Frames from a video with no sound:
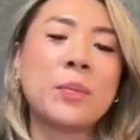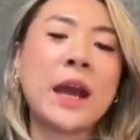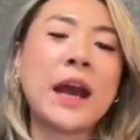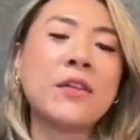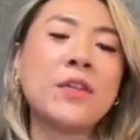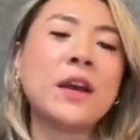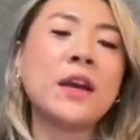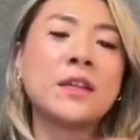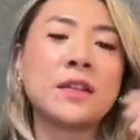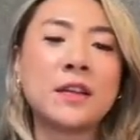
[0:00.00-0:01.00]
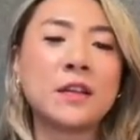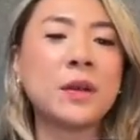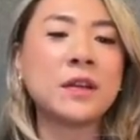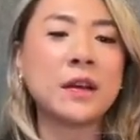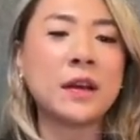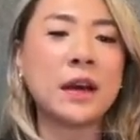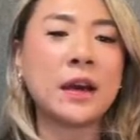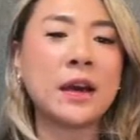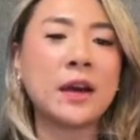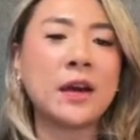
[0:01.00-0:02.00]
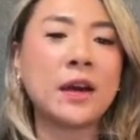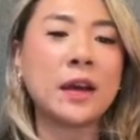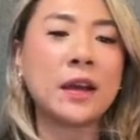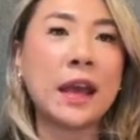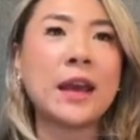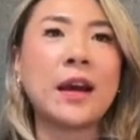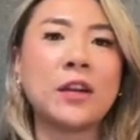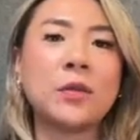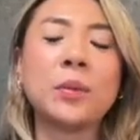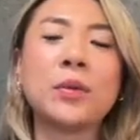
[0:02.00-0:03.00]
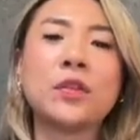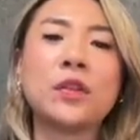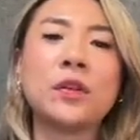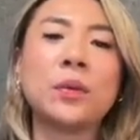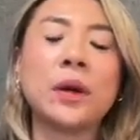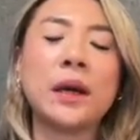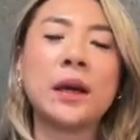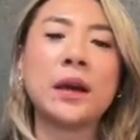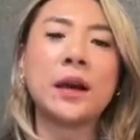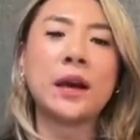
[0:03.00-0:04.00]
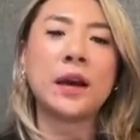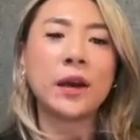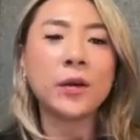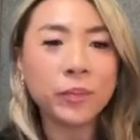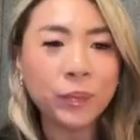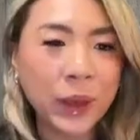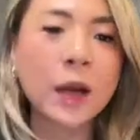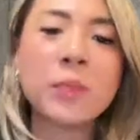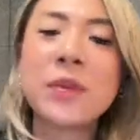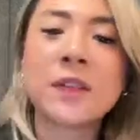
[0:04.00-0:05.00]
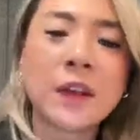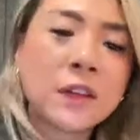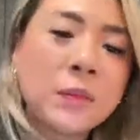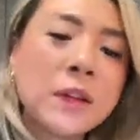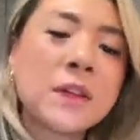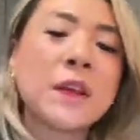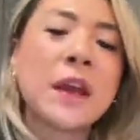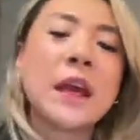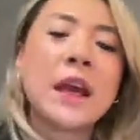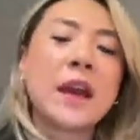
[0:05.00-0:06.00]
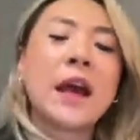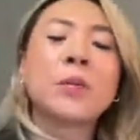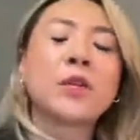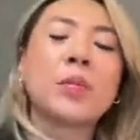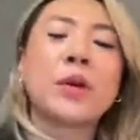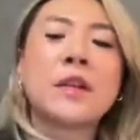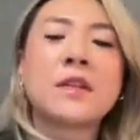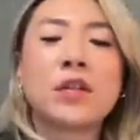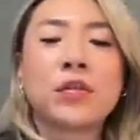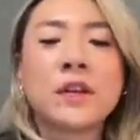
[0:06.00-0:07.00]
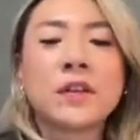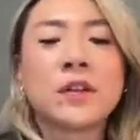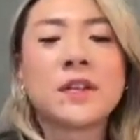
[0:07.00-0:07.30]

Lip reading: By having a sentiment, an AI to be able to pick up these sentiments, it helps our brands increase their